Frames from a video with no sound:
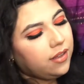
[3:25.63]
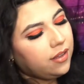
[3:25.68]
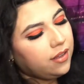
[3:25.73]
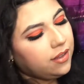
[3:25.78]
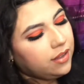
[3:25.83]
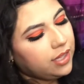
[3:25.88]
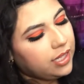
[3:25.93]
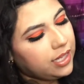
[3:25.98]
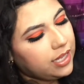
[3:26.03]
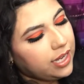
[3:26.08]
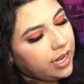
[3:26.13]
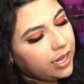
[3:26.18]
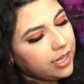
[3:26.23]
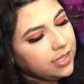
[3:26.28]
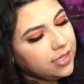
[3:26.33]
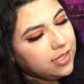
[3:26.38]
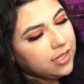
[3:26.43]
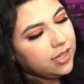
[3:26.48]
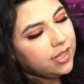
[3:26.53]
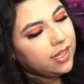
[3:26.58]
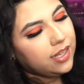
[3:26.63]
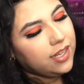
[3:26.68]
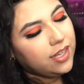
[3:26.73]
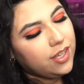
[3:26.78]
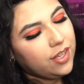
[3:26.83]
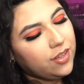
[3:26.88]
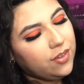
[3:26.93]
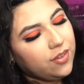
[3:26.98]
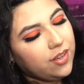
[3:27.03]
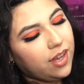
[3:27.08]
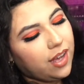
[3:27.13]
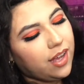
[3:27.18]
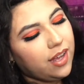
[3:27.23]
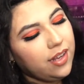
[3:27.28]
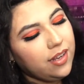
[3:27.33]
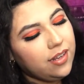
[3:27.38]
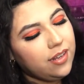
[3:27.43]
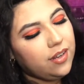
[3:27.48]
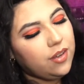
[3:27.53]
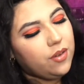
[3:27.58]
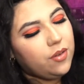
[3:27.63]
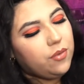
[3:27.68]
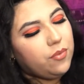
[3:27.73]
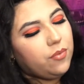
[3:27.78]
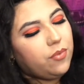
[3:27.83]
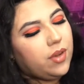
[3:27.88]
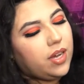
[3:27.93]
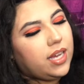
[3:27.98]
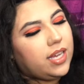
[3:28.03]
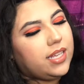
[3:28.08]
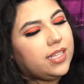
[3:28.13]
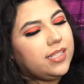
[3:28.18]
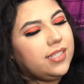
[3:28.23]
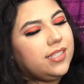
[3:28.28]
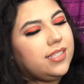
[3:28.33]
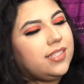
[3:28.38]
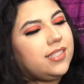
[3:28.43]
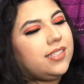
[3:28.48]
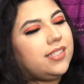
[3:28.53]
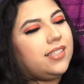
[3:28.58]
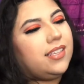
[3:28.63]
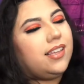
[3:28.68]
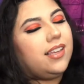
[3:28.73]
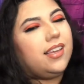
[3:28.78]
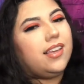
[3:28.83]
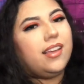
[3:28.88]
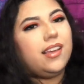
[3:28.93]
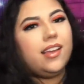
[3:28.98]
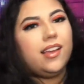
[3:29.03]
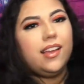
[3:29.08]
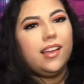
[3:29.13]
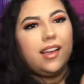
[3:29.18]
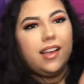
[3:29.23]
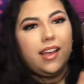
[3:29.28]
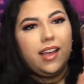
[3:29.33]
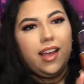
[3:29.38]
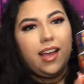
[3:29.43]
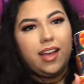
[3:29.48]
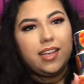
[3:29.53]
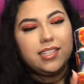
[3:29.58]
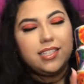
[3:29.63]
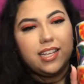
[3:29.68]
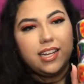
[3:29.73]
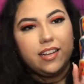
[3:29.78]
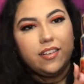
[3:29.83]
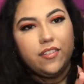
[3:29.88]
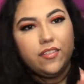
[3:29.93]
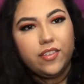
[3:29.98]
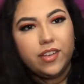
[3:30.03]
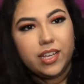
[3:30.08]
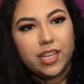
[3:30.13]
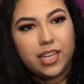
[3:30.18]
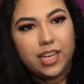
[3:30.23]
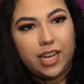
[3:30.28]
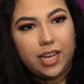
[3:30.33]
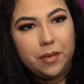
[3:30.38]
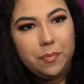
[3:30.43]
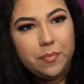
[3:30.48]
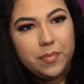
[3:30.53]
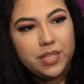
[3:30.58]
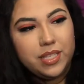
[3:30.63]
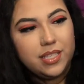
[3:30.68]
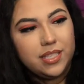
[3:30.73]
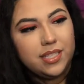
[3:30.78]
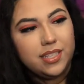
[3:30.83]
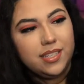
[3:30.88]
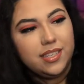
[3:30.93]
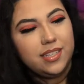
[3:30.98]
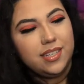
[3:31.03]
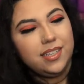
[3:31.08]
The next thing you got was a set of cups.